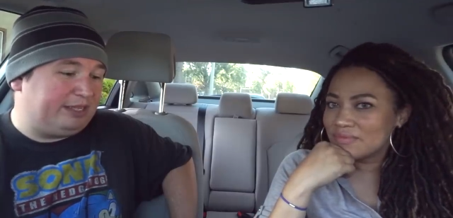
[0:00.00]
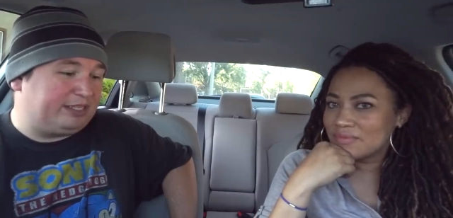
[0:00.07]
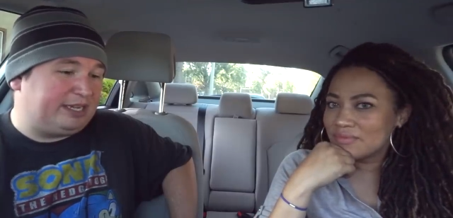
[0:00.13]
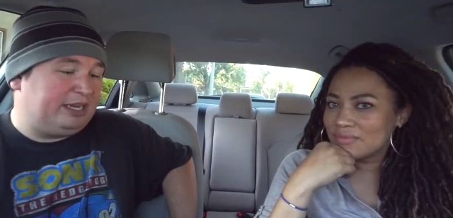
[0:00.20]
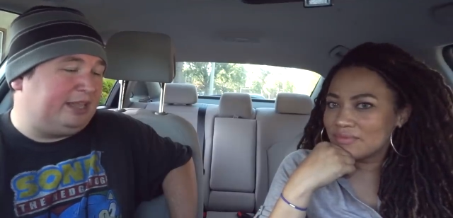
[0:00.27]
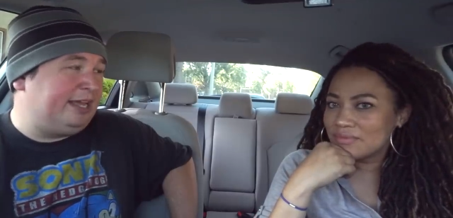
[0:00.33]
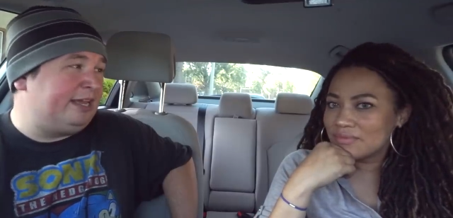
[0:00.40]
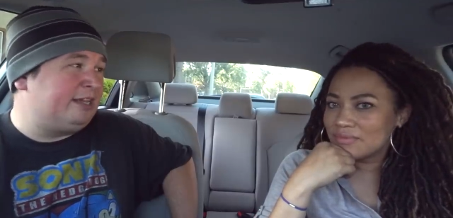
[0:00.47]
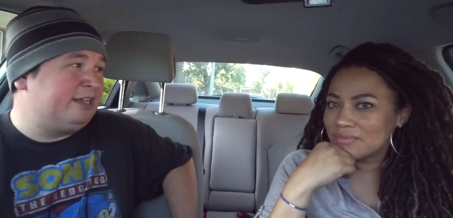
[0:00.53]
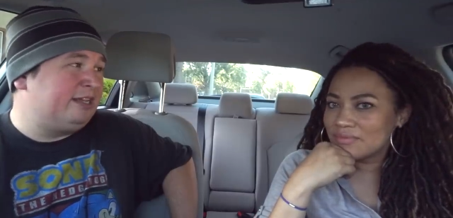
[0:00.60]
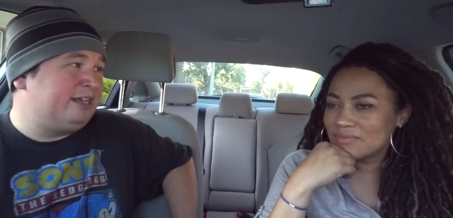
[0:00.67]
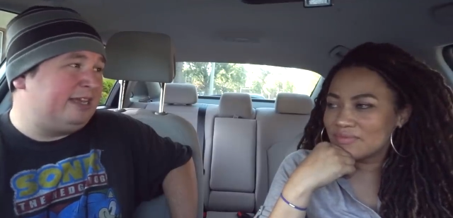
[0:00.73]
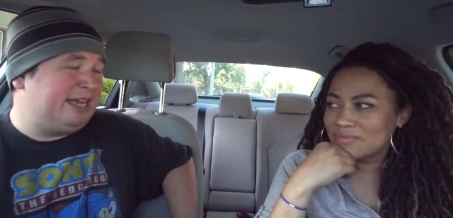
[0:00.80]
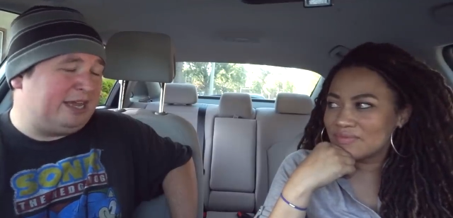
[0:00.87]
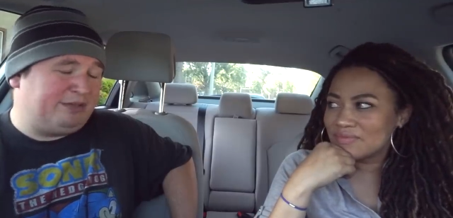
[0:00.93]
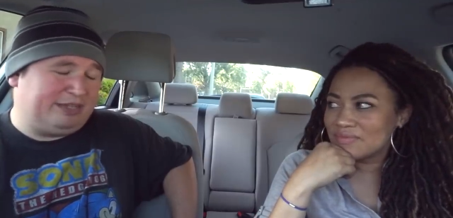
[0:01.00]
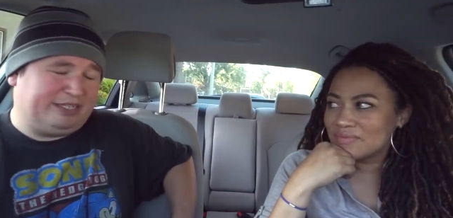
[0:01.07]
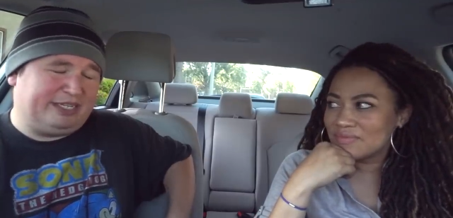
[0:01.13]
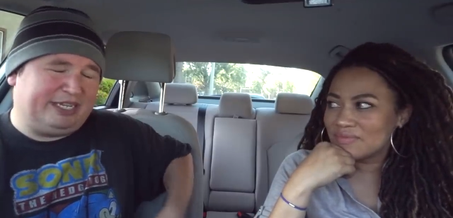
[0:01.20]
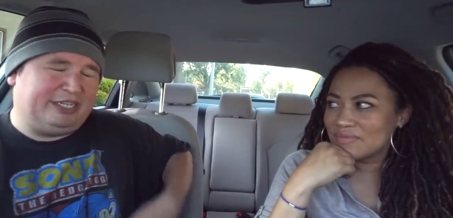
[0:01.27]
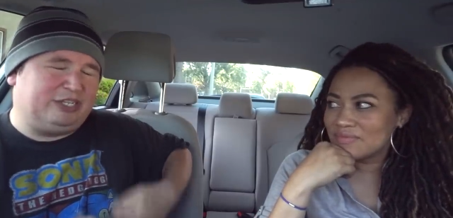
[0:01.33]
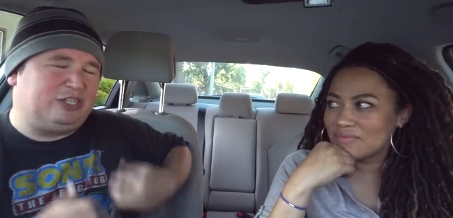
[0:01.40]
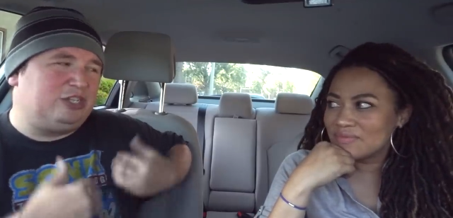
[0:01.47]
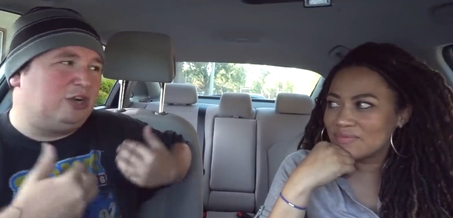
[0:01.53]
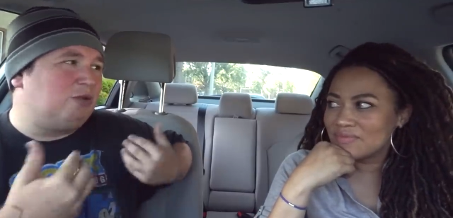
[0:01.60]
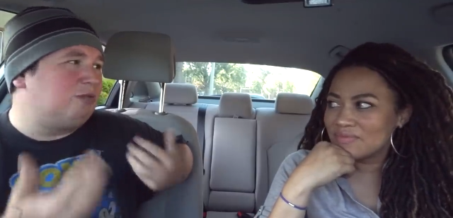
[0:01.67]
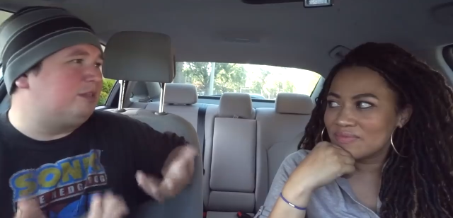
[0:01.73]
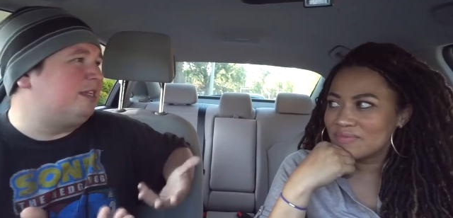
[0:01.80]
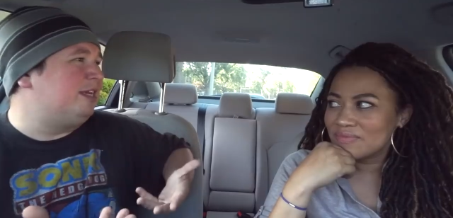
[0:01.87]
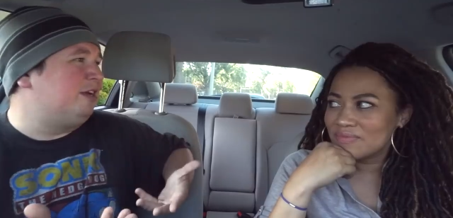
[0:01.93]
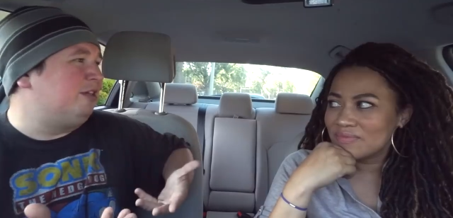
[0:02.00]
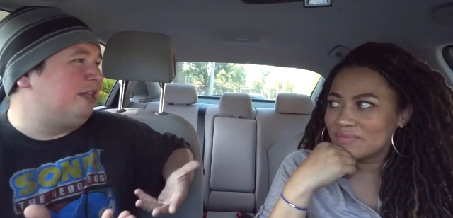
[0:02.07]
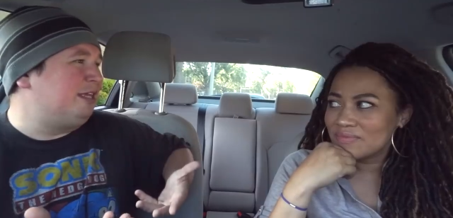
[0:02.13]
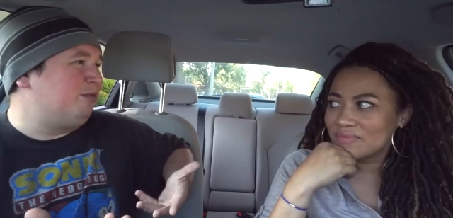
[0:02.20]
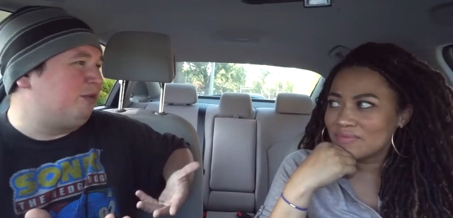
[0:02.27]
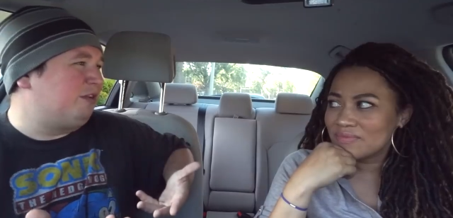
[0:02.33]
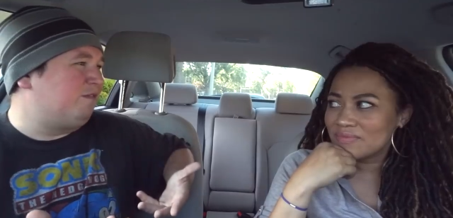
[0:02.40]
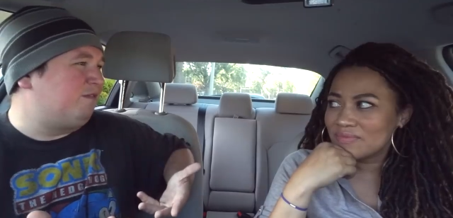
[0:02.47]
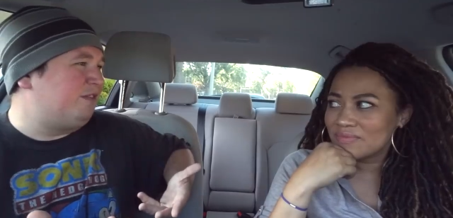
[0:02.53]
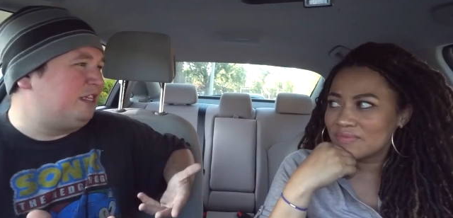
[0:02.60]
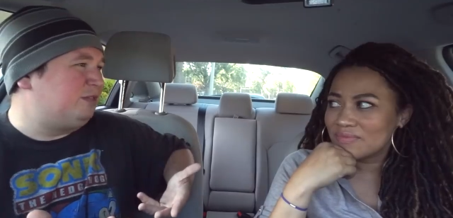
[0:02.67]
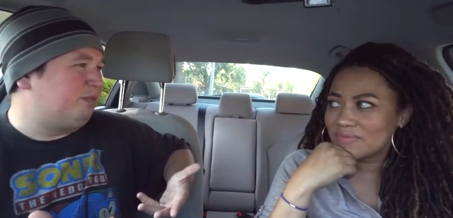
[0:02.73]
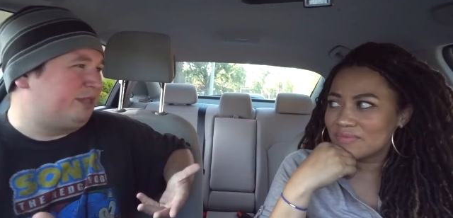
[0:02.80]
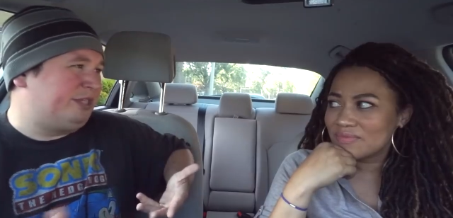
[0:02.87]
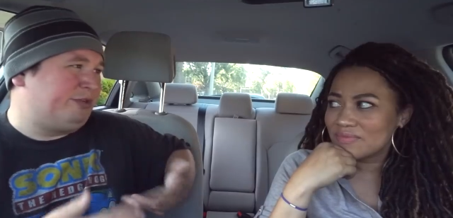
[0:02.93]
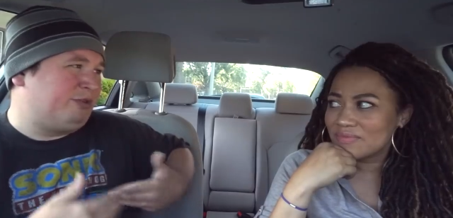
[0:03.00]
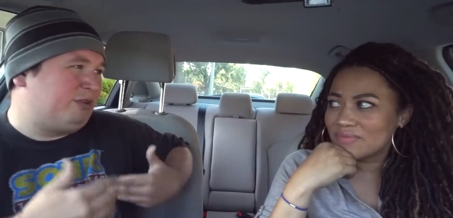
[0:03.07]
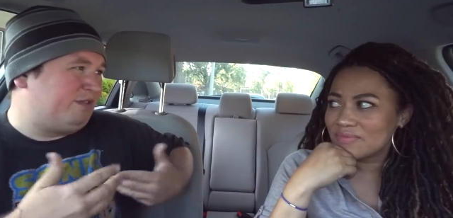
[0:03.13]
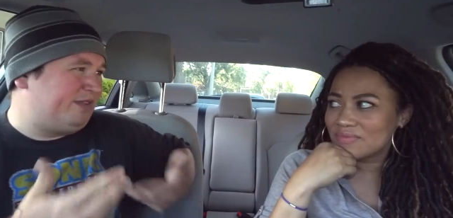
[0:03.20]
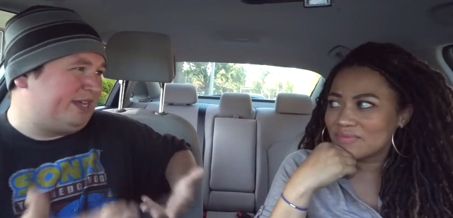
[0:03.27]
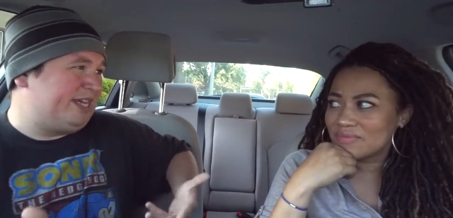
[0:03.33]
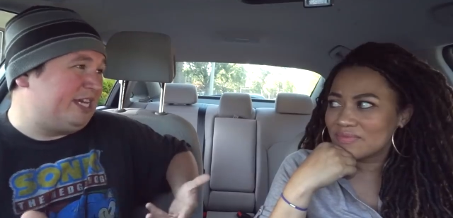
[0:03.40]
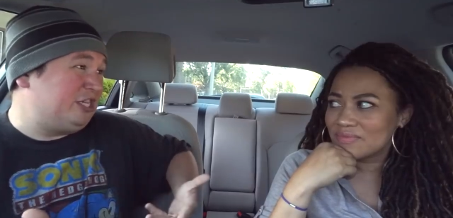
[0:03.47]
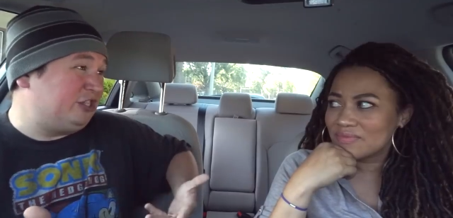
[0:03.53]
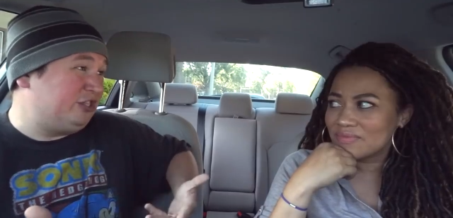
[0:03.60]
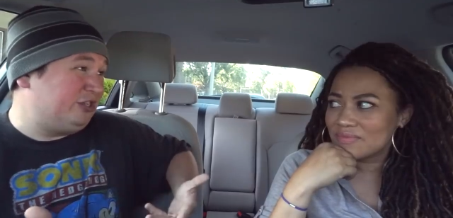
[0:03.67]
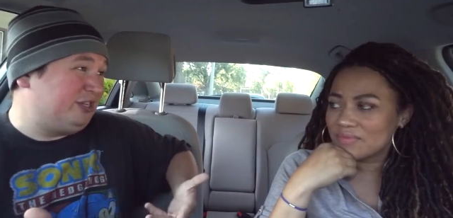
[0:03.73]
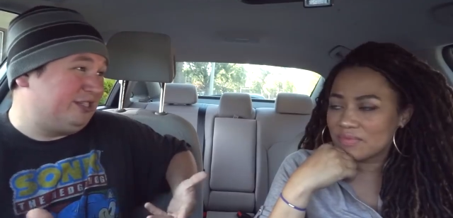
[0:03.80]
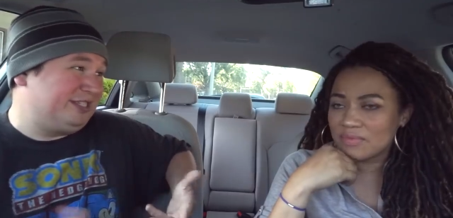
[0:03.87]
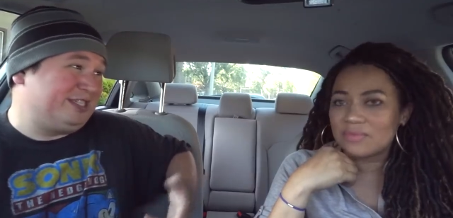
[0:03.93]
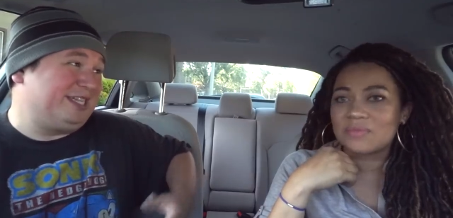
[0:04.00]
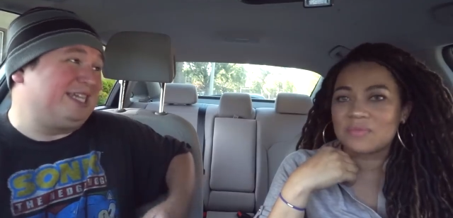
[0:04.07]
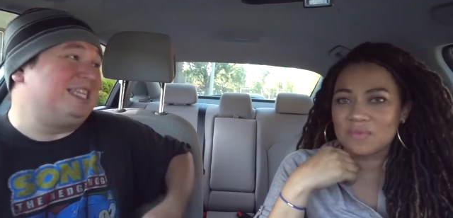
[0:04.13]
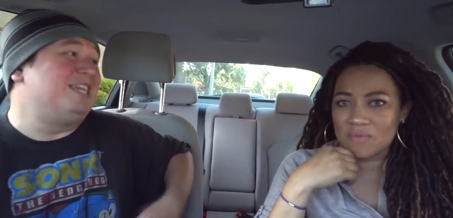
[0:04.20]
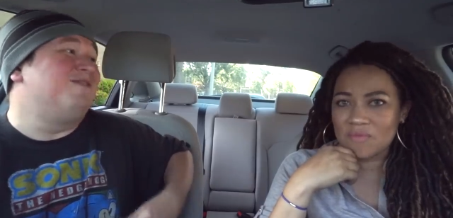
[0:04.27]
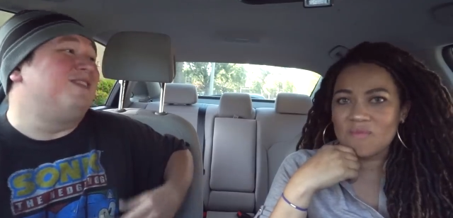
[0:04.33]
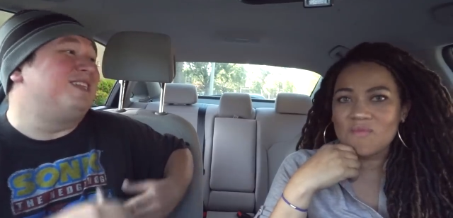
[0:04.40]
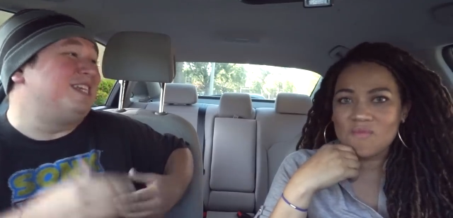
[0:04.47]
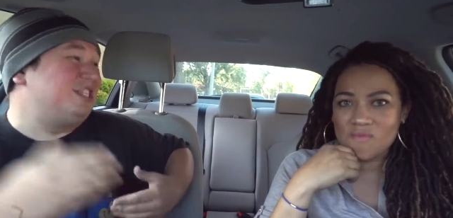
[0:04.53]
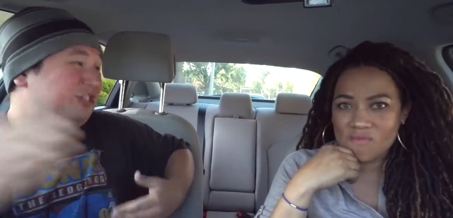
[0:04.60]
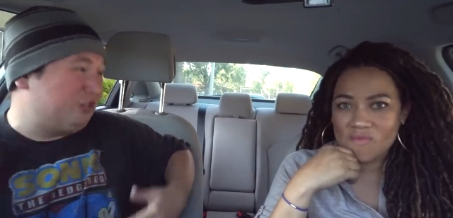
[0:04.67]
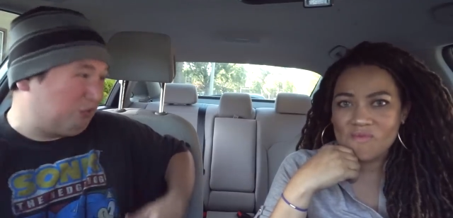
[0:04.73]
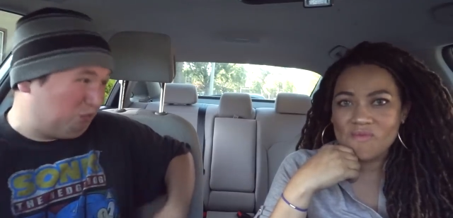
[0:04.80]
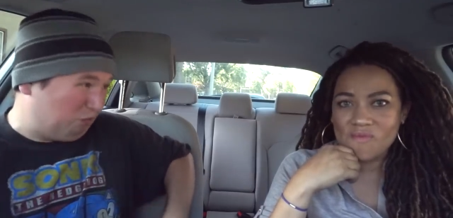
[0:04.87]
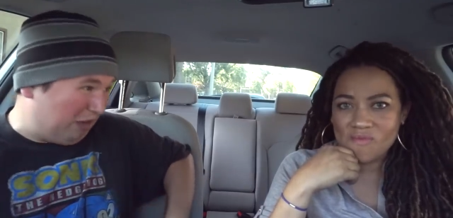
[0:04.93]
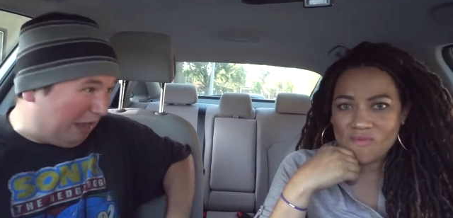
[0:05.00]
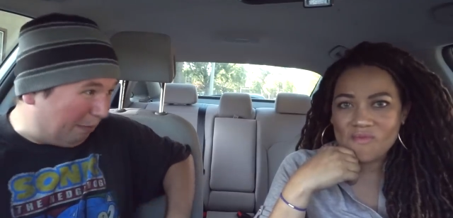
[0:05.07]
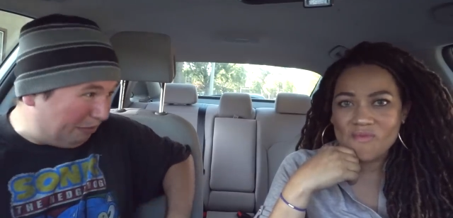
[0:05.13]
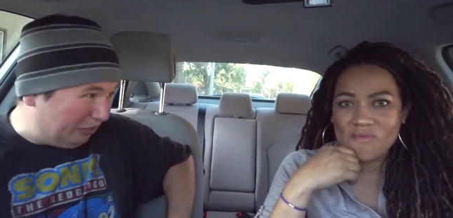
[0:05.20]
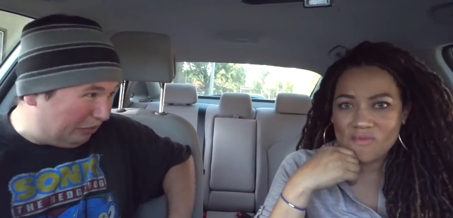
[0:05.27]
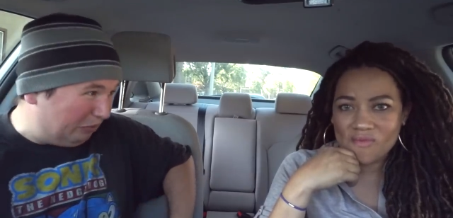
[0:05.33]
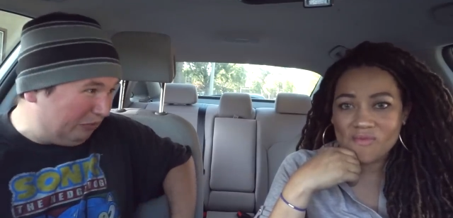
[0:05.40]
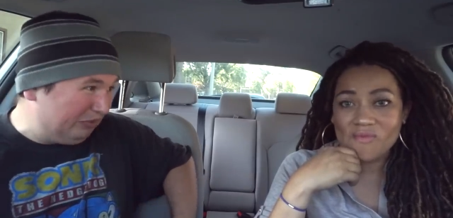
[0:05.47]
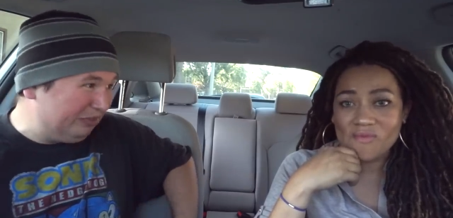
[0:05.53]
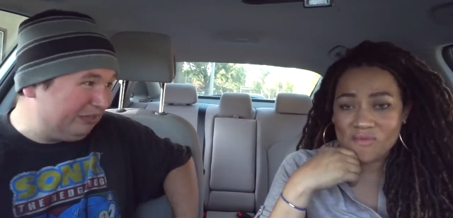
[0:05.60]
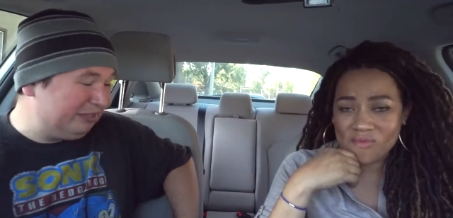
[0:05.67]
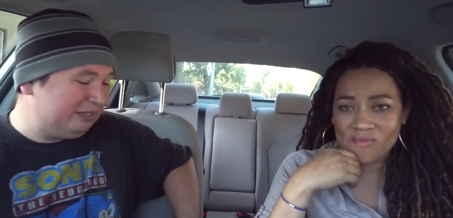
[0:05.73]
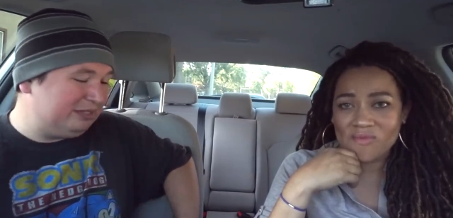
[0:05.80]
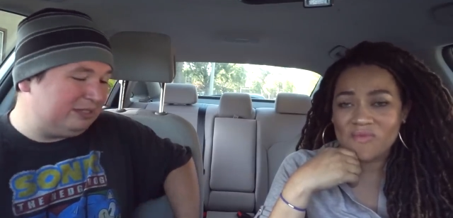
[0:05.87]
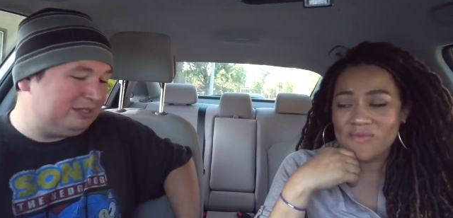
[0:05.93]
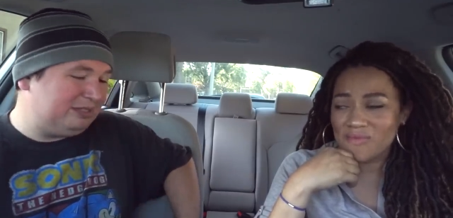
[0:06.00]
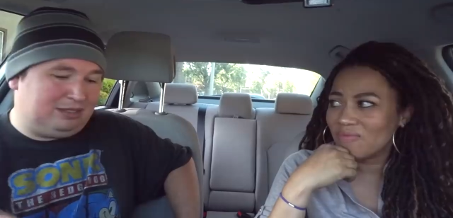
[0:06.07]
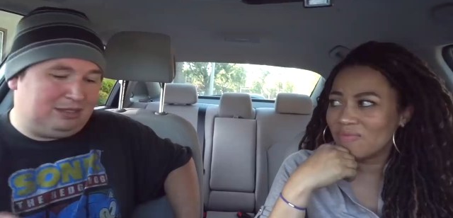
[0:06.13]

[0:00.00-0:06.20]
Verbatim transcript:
Speaker 1: It's kind of like how they say don't tell anyone on Facebook that you're going on vacation because that's like an invitation to rob you. Mm-hmm.